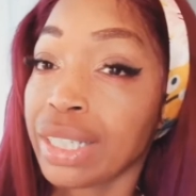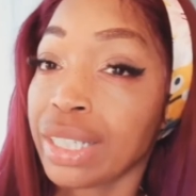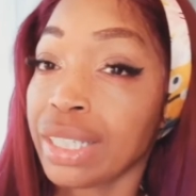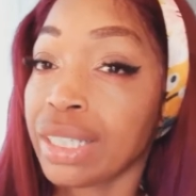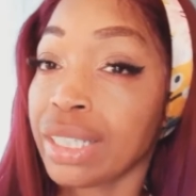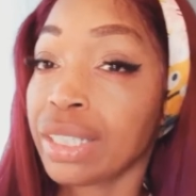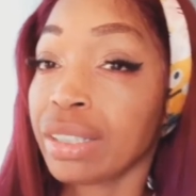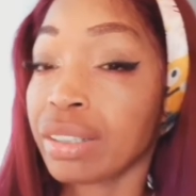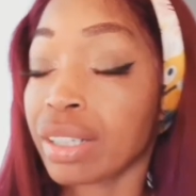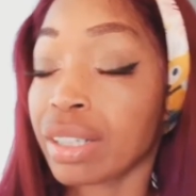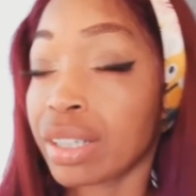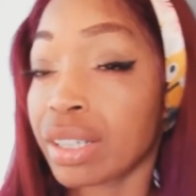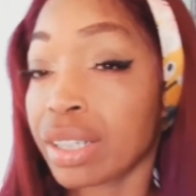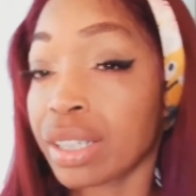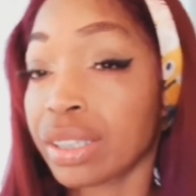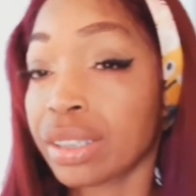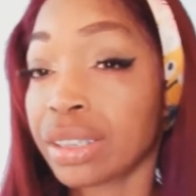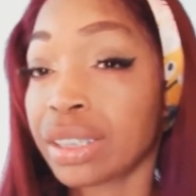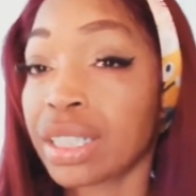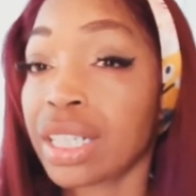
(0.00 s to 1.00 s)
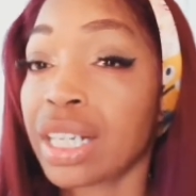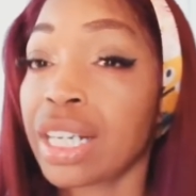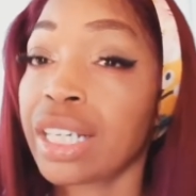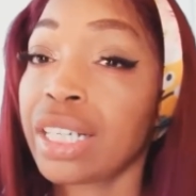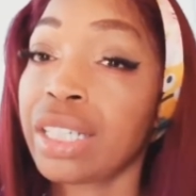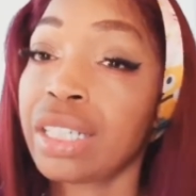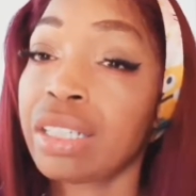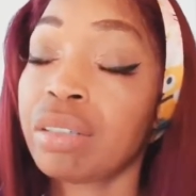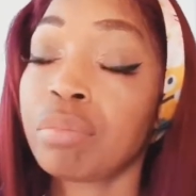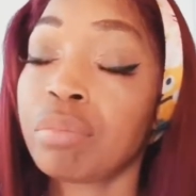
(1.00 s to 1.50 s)
eat, the things that I
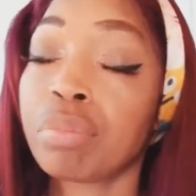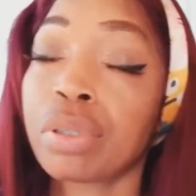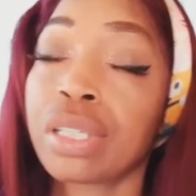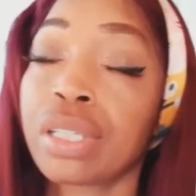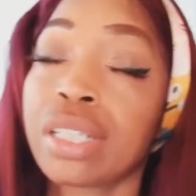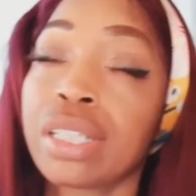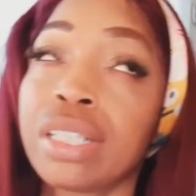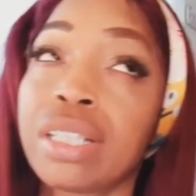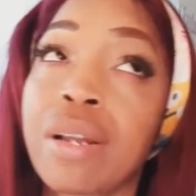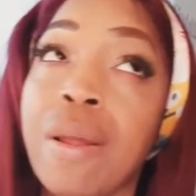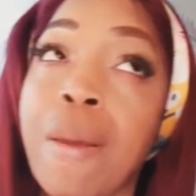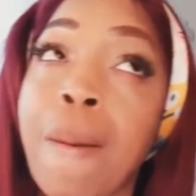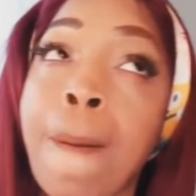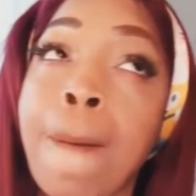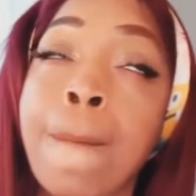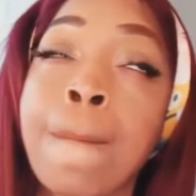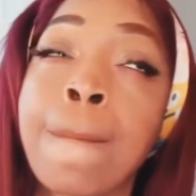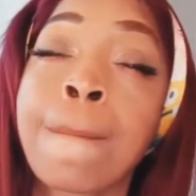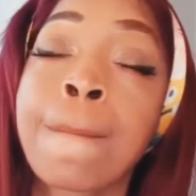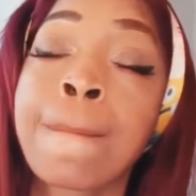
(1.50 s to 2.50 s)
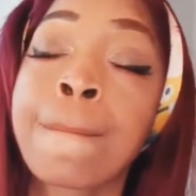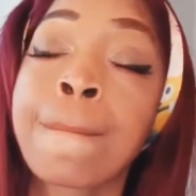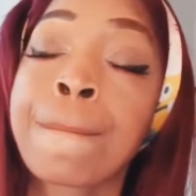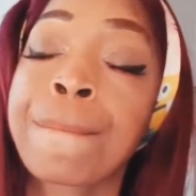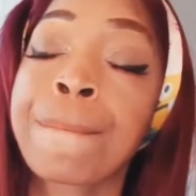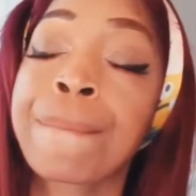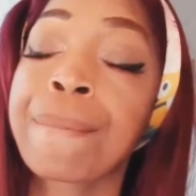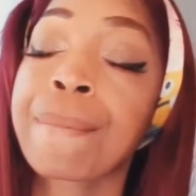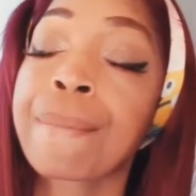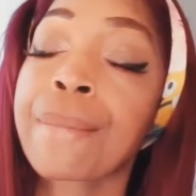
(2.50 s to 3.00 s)
eat, but
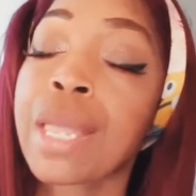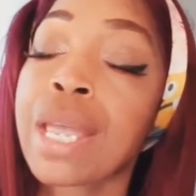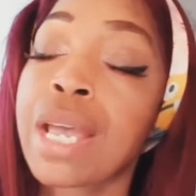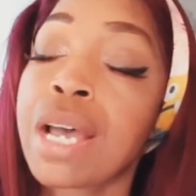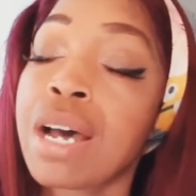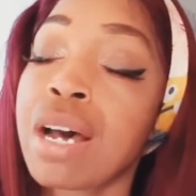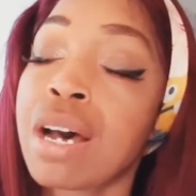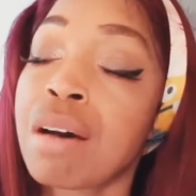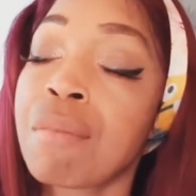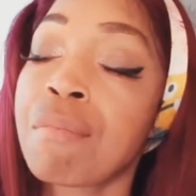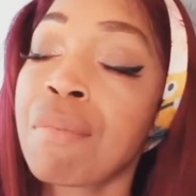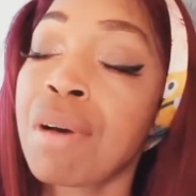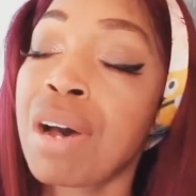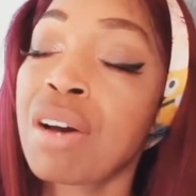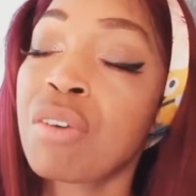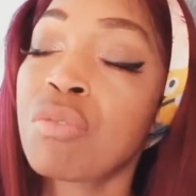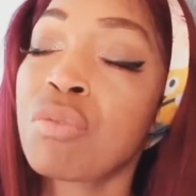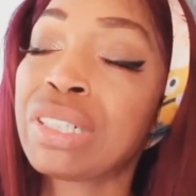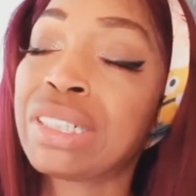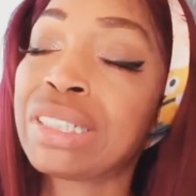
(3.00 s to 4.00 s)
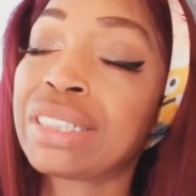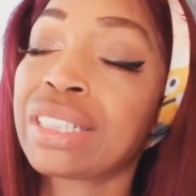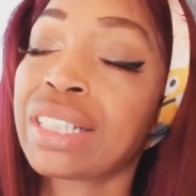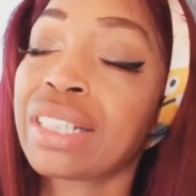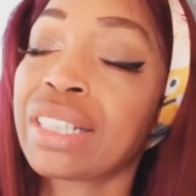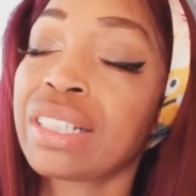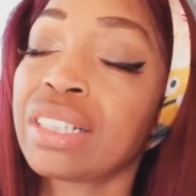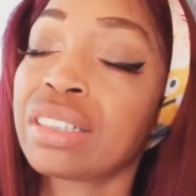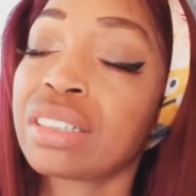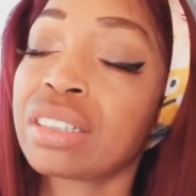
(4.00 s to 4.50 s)
I wouldn't
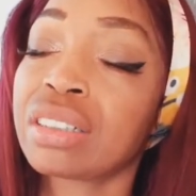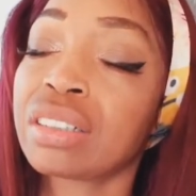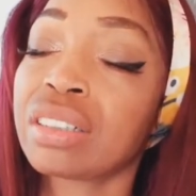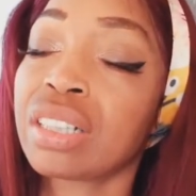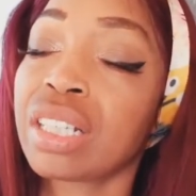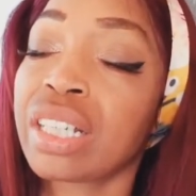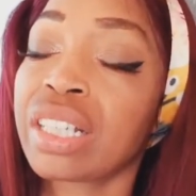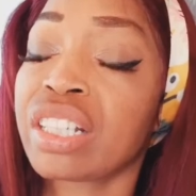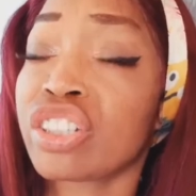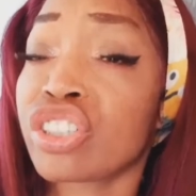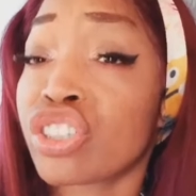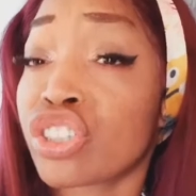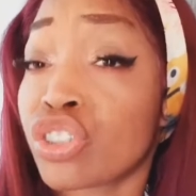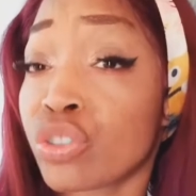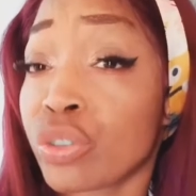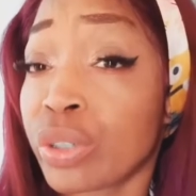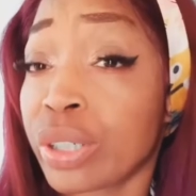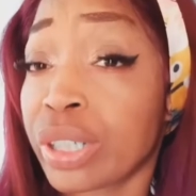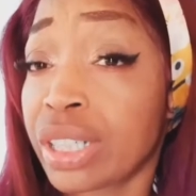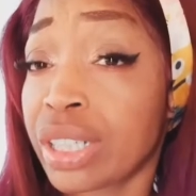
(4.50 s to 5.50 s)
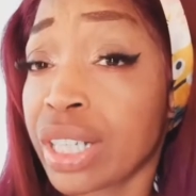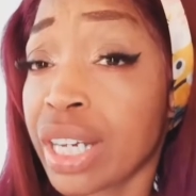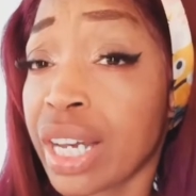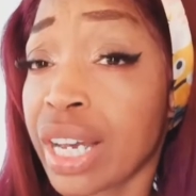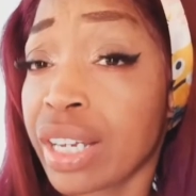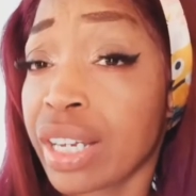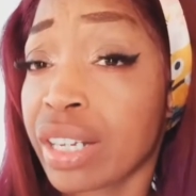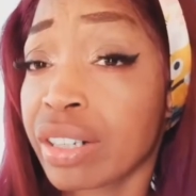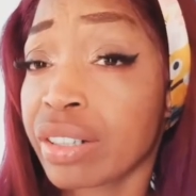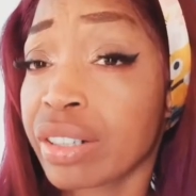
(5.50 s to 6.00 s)
say it's like a strict
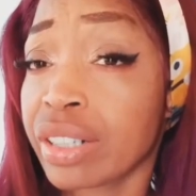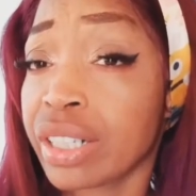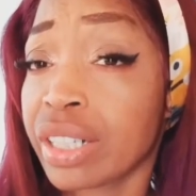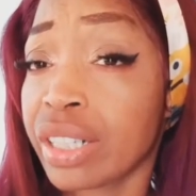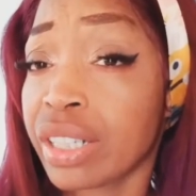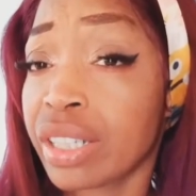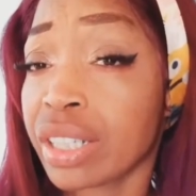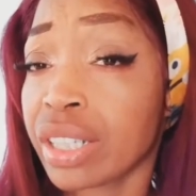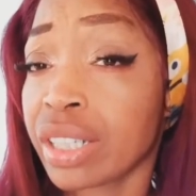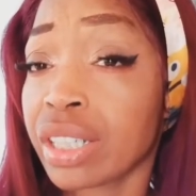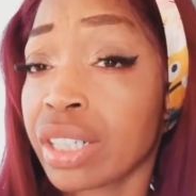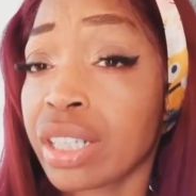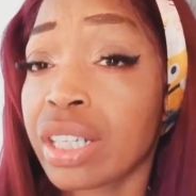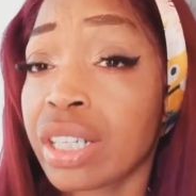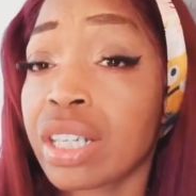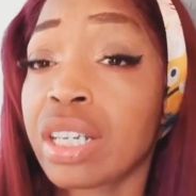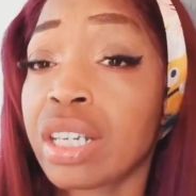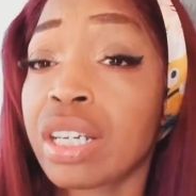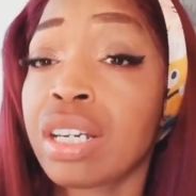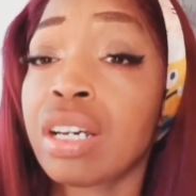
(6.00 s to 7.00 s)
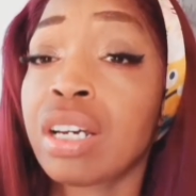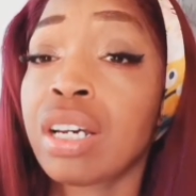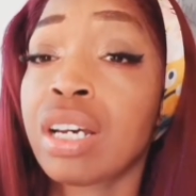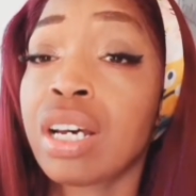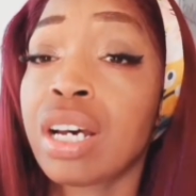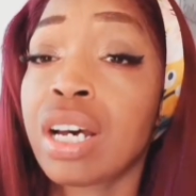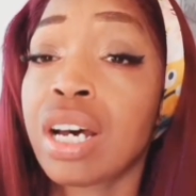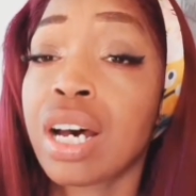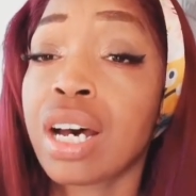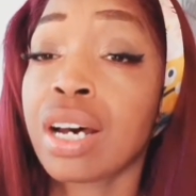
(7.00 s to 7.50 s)
diet or anything.
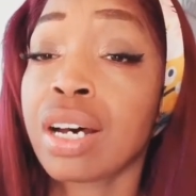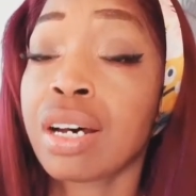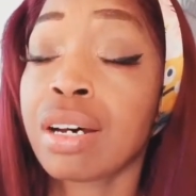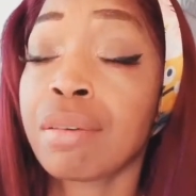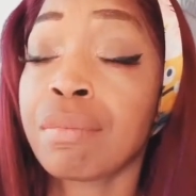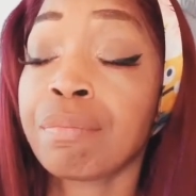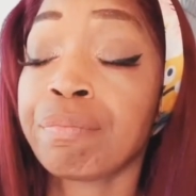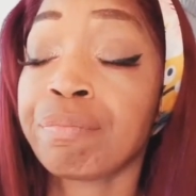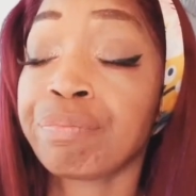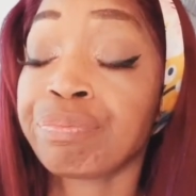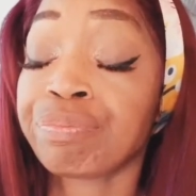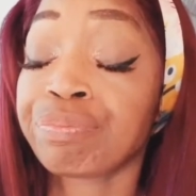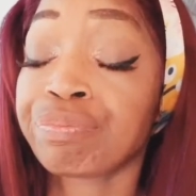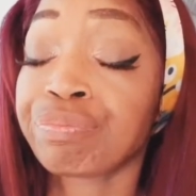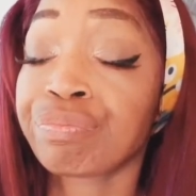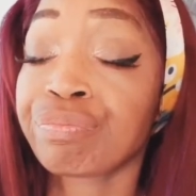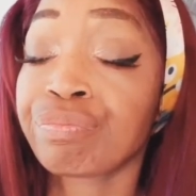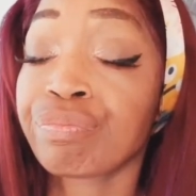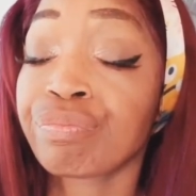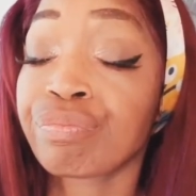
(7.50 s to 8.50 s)
Um,